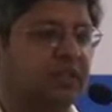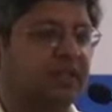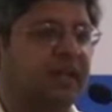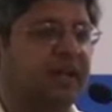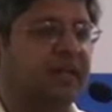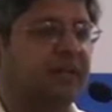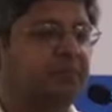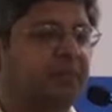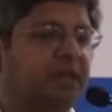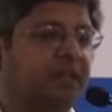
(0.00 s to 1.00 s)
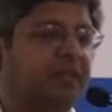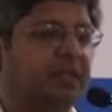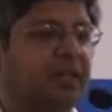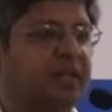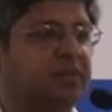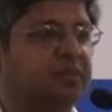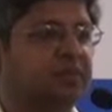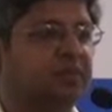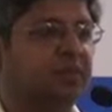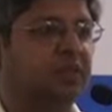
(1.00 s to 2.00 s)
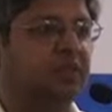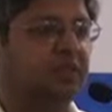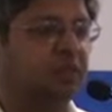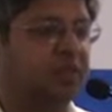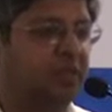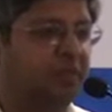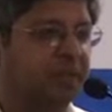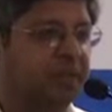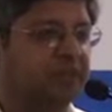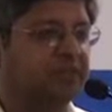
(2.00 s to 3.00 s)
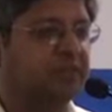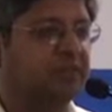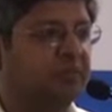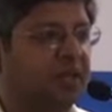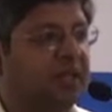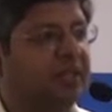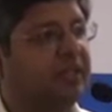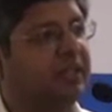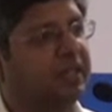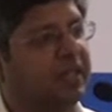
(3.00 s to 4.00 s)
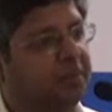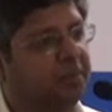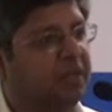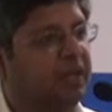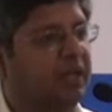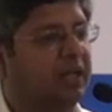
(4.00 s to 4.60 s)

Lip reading: they added many other names to the applications they filed in April,